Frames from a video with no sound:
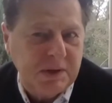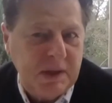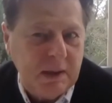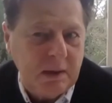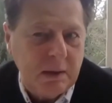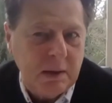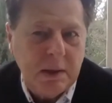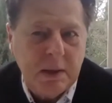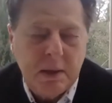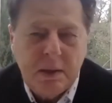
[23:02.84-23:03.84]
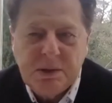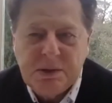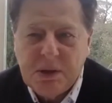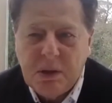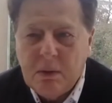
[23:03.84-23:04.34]
State.
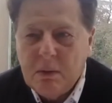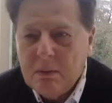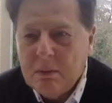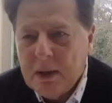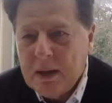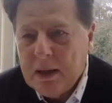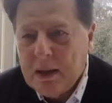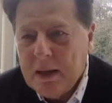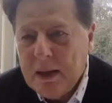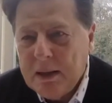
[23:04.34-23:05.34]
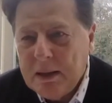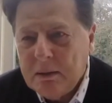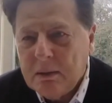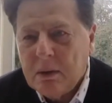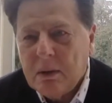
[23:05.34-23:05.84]
So, and then